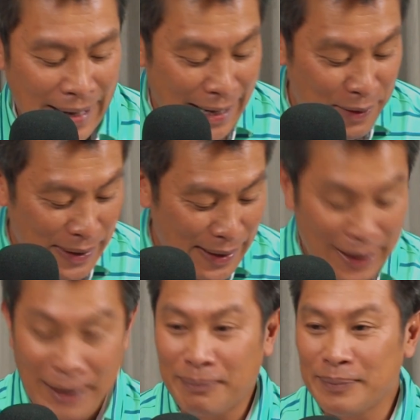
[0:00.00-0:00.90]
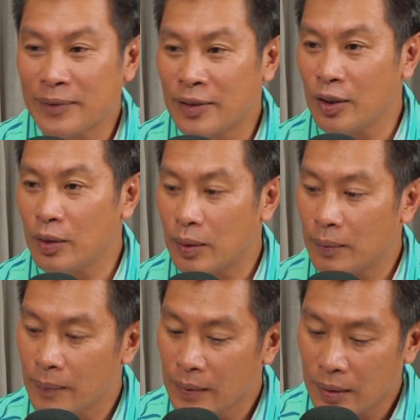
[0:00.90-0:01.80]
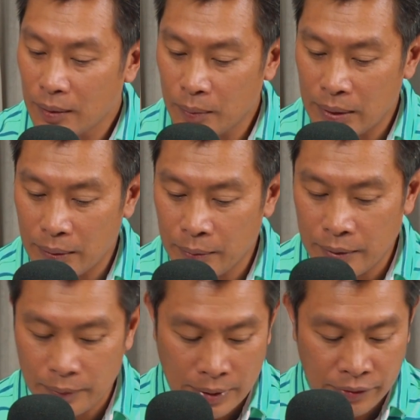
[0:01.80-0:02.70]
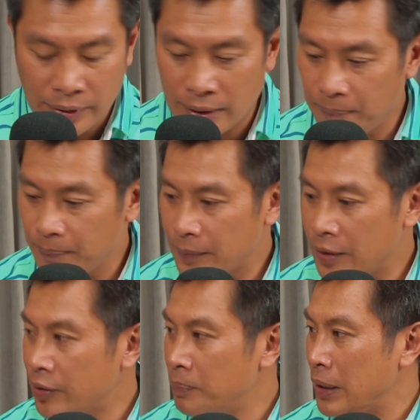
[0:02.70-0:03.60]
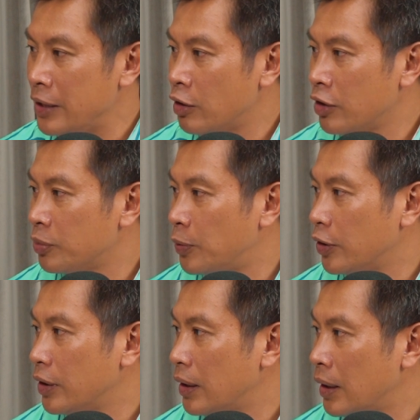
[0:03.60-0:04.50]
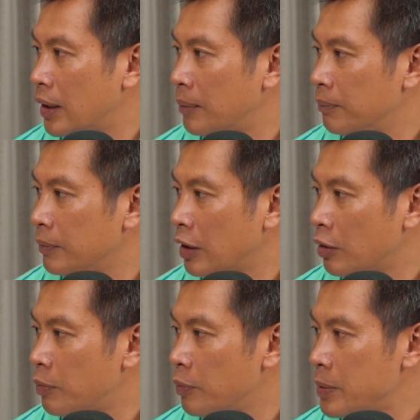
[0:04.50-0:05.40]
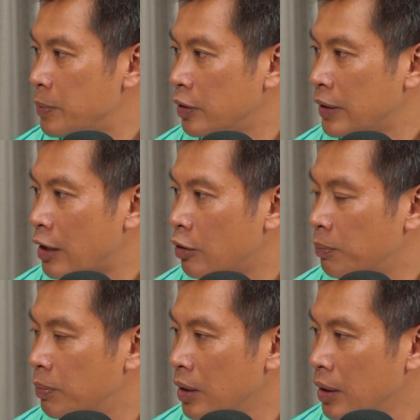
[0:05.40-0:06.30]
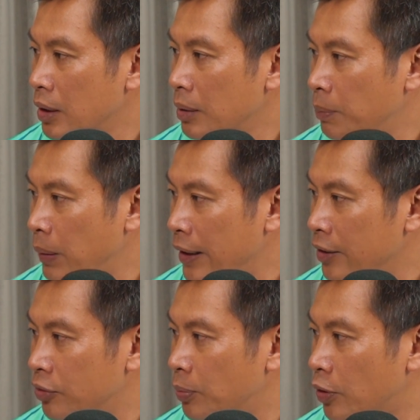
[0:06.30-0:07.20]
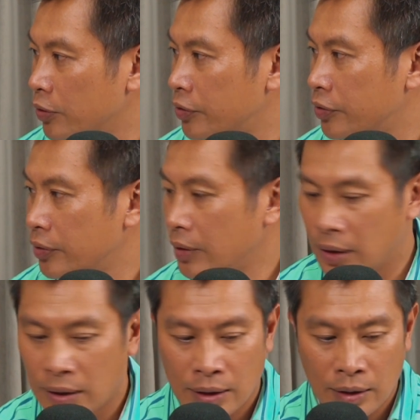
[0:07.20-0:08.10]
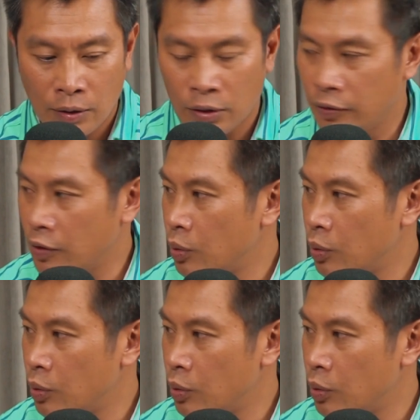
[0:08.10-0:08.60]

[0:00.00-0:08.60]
Anyway, so it's a $1 billion sport. A lot more people now play sports all over the